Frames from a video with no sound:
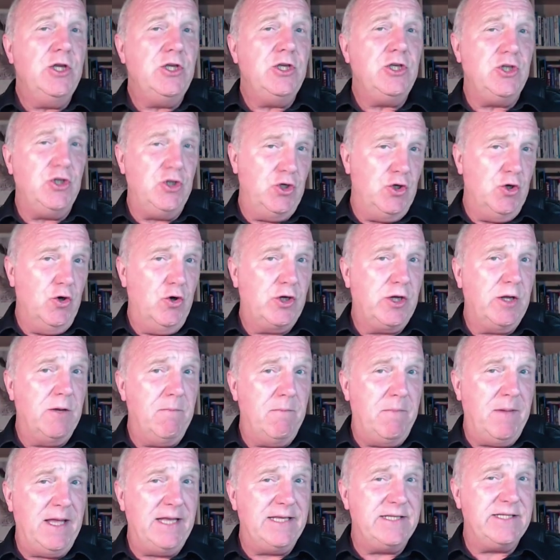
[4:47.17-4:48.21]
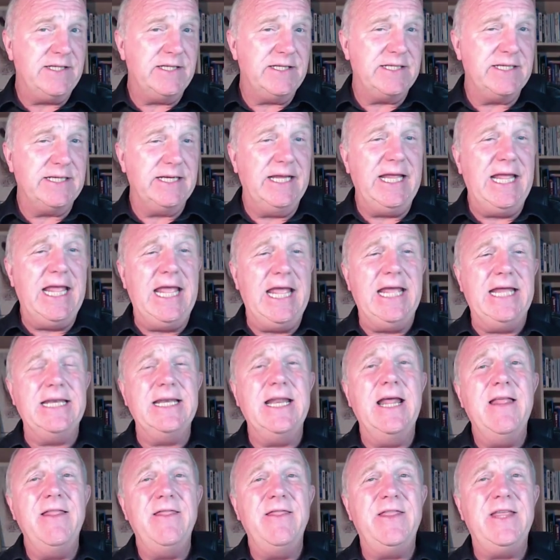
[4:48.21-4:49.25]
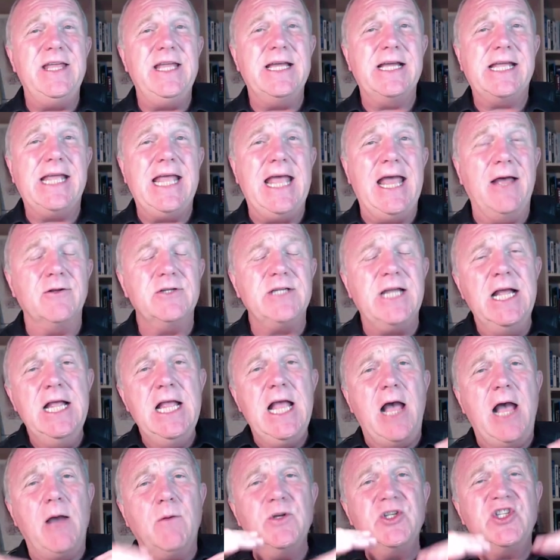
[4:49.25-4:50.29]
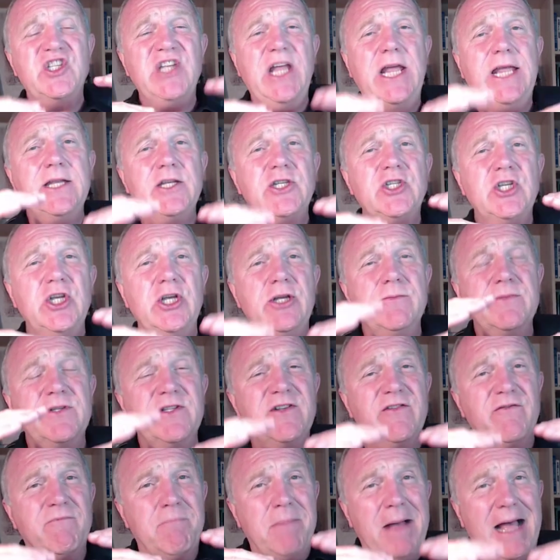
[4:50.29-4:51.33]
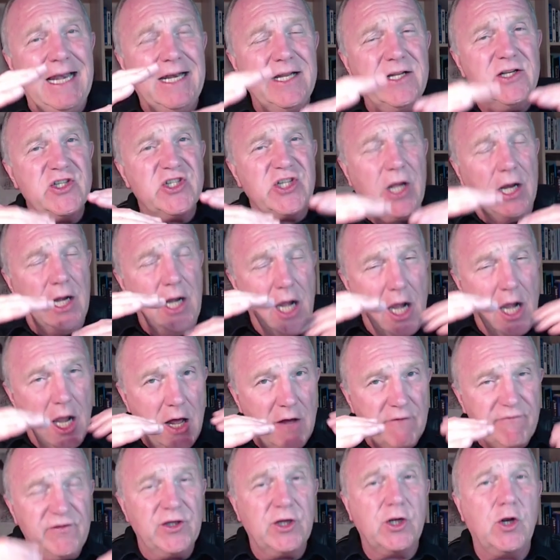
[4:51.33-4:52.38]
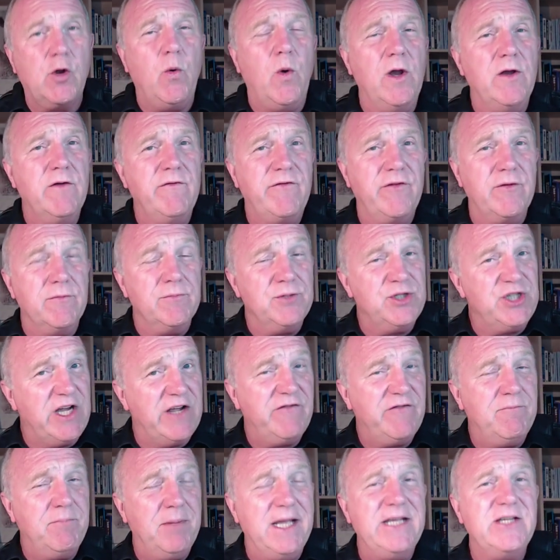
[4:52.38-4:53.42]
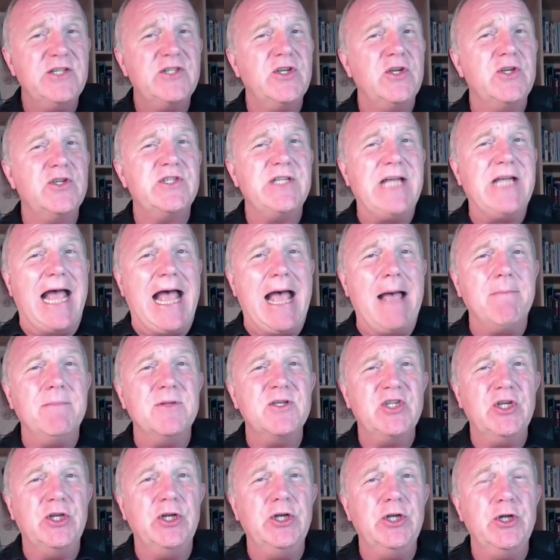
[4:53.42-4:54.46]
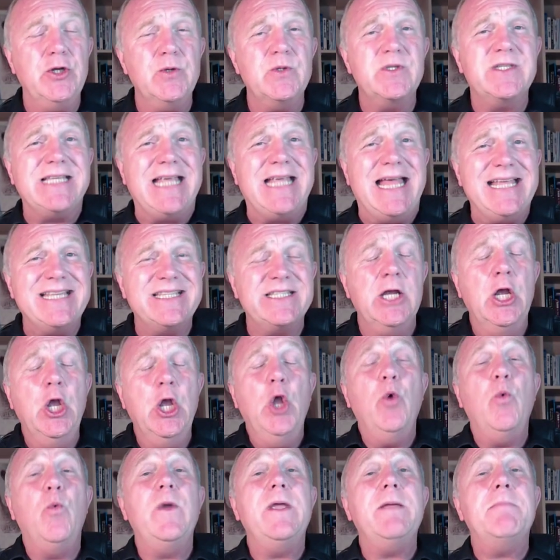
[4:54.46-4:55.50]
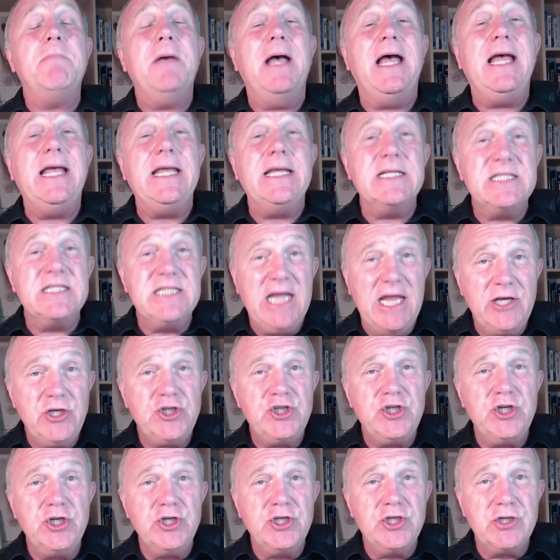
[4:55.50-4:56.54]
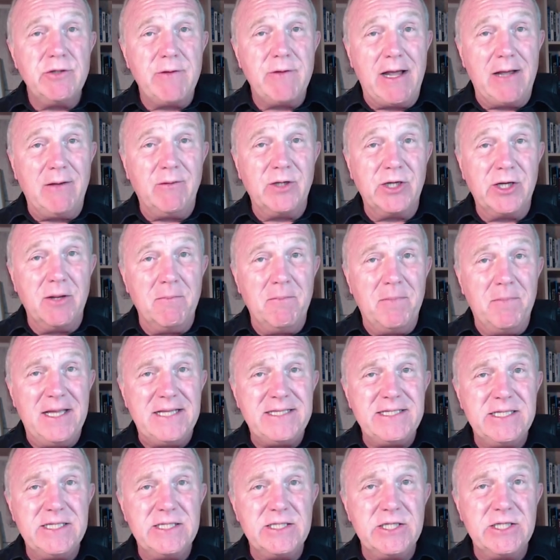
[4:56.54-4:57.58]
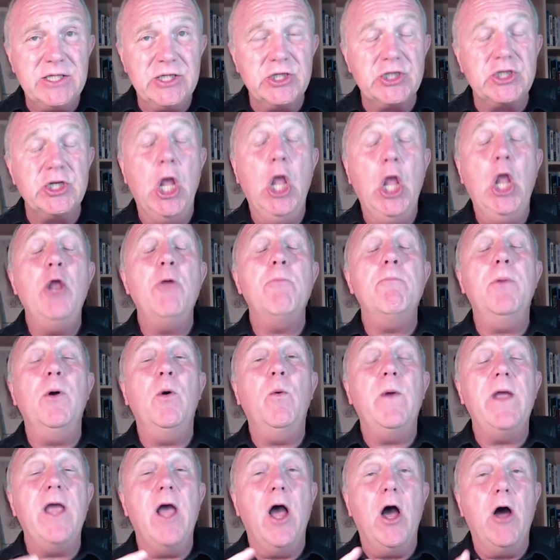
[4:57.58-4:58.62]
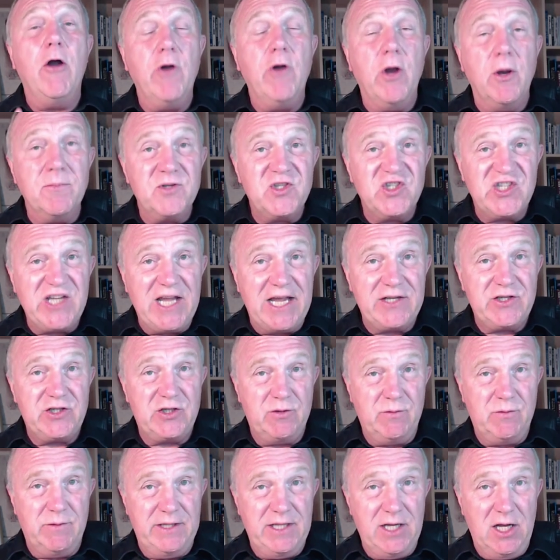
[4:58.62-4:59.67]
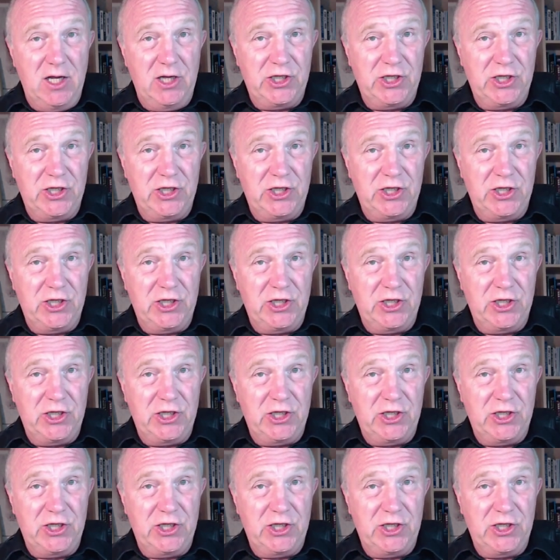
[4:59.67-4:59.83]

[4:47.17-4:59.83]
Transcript: your competitor in the account. I would say in terms of balance, I love the quote from Jeff Bezos, Amazon, who says, "We pay attention to our competitors competitors, but we are obsessed with our